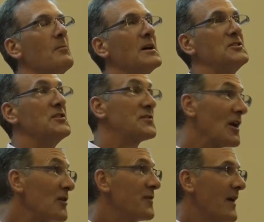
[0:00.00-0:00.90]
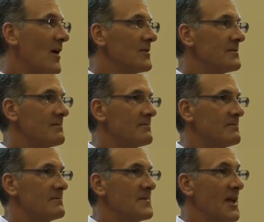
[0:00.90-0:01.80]
But she still felt
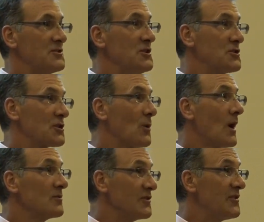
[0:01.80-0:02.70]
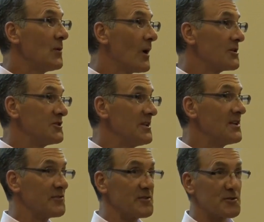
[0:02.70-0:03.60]
that she should go out and see where she
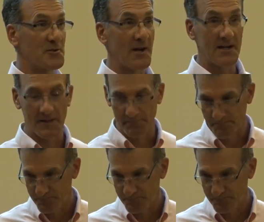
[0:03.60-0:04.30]
is in her training.